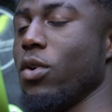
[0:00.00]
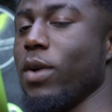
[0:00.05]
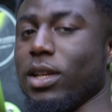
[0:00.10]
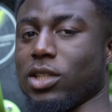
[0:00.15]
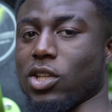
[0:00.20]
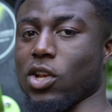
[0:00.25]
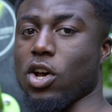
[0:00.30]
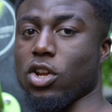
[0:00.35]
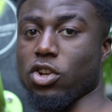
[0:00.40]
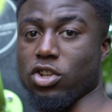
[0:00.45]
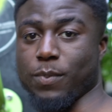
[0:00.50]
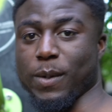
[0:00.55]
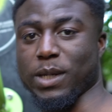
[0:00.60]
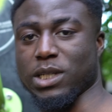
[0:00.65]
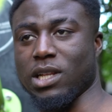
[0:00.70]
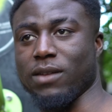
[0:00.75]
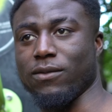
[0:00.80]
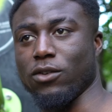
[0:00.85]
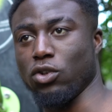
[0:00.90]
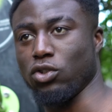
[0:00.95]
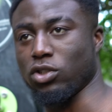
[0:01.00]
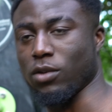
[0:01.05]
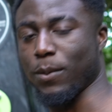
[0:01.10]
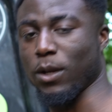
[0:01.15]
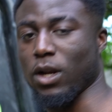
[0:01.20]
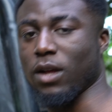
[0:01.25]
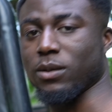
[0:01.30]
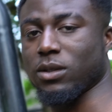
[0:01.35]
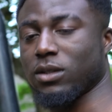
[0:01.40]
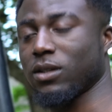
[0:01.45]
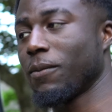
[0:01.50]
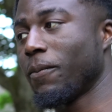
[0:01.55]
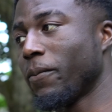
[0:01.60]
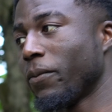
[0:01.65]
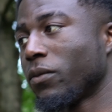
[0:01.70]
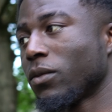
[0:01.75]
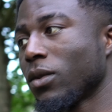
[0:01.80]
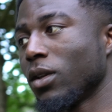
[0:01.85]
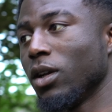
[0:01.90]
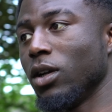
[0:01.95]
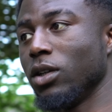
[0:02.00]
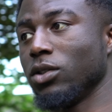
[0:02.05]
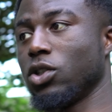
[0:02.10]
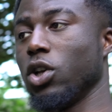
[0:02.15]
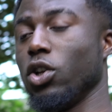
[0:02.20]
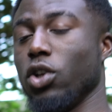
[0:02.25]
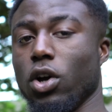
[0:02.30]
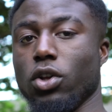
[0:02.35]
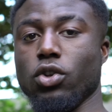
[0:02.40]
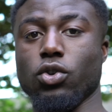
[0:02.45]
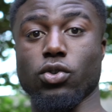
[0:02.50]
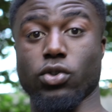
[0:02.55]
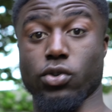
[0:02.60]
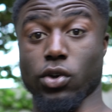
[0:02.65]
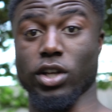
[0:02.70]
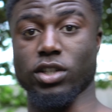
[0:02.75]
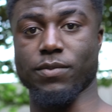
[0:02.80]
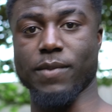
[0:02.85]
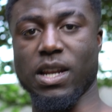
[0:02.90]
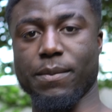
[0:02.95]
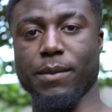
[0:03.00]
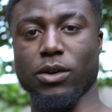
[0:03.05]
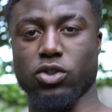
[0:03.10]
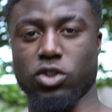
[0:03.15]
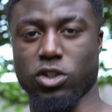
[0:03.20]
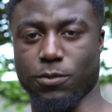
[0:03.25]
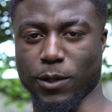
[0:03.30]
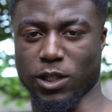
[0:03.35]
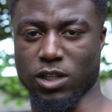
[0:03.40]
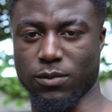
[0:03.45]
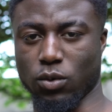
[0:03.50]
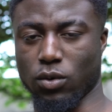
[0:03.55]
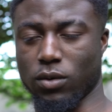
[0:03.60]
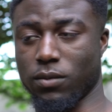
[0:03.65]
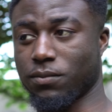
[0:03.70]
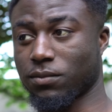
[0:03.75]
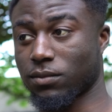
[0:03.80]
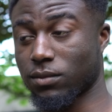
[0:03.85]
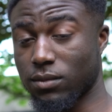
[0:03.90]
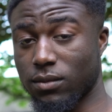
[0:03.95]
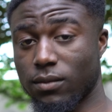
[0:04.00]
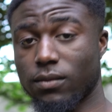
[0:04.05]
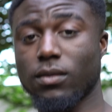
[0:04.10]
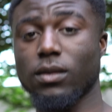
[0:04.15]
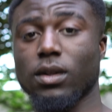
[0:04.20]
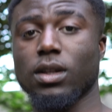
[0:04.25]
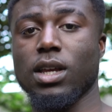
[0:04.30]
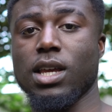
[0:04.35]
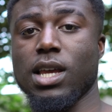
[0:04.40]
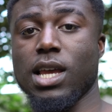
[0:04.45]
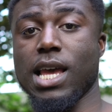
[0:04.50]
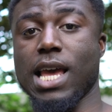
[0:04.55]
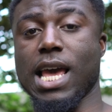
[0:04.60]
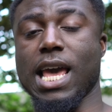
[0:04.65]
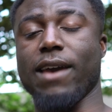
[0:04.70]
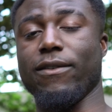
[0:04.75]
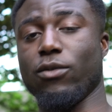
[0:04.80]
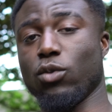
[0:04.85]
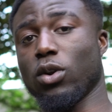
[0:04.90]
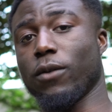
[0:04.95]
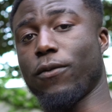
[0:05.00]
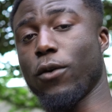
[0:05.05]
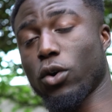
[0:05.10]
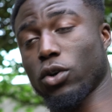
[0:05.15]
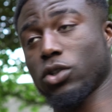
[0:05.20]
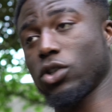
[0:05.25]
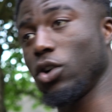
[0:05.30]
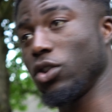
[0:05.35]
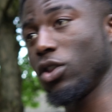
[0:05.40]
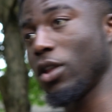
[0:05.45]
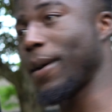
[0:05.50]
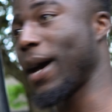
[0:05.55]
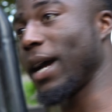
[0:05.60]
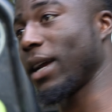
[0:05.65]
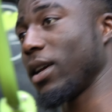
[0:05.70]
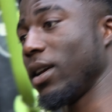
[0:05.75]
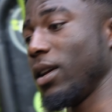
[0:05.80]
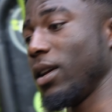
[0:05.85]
it is harder, especially if you're new to pull-ups, to use as many muscles as possible. If you want to focus on the back,